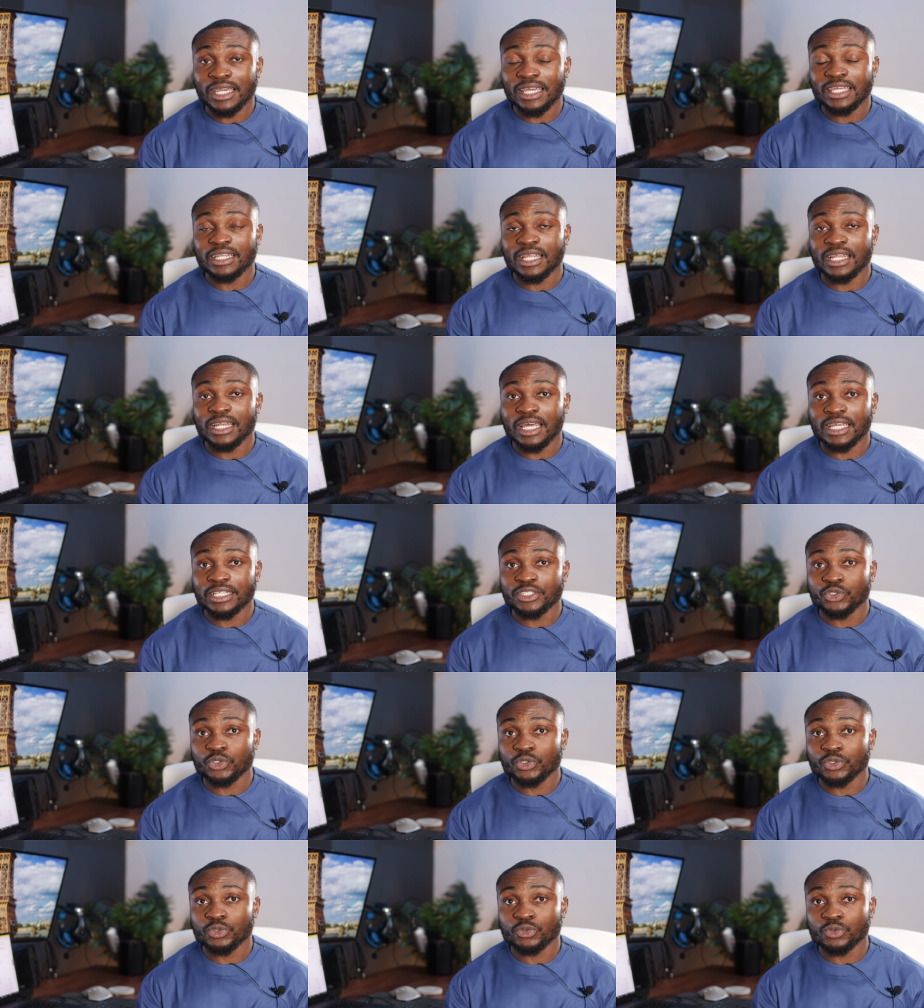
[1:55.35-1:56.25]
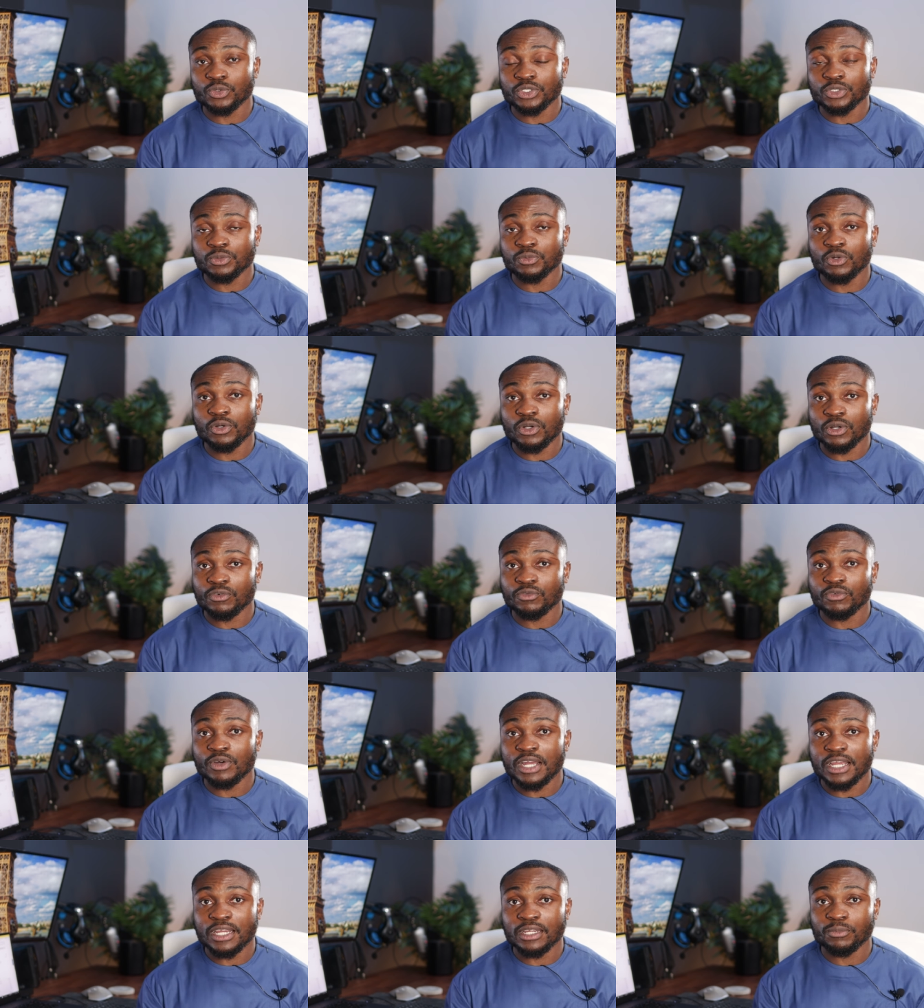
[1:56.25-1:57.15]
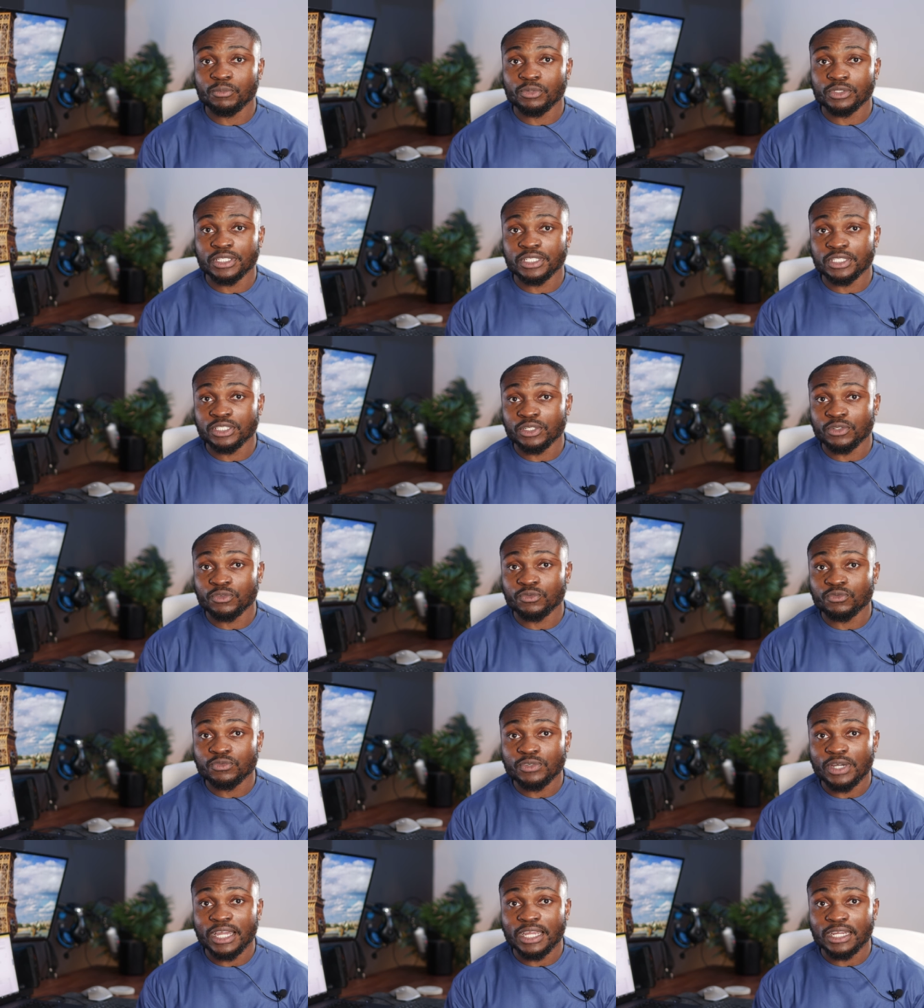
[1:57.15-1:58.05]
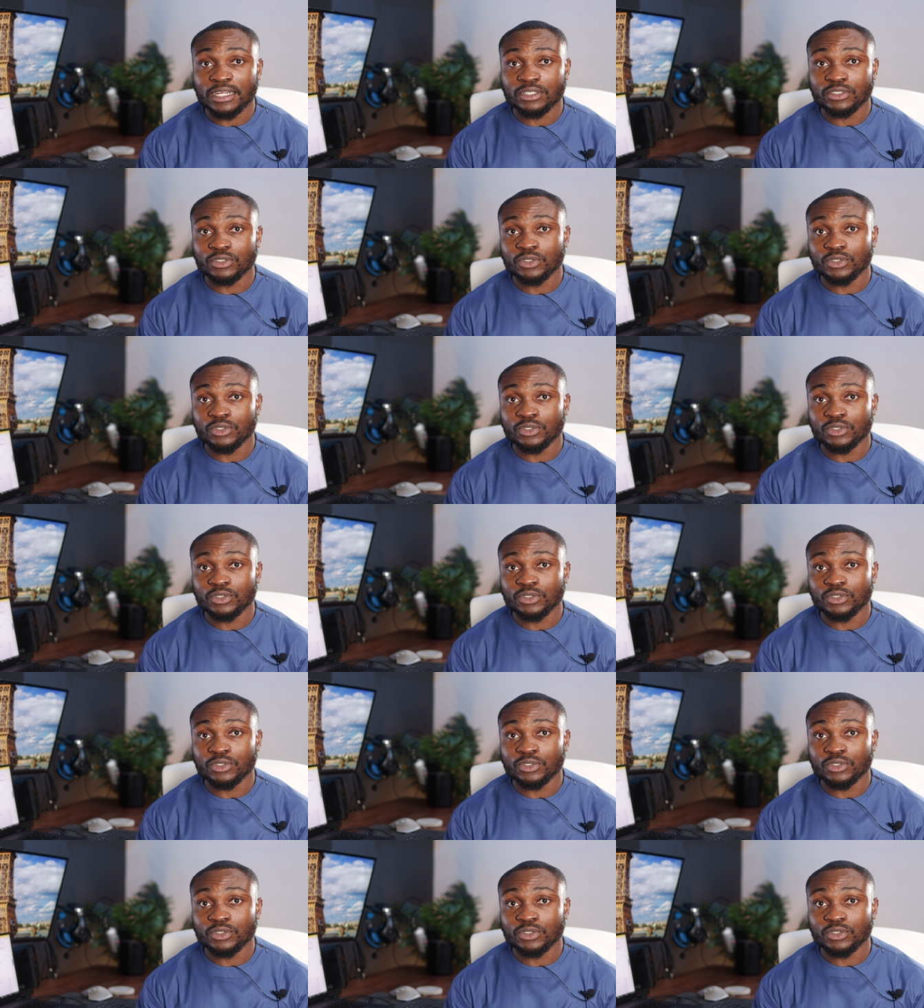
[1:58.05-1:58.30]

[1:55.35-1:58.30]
it alerts you to a smoke or fire, potential fire.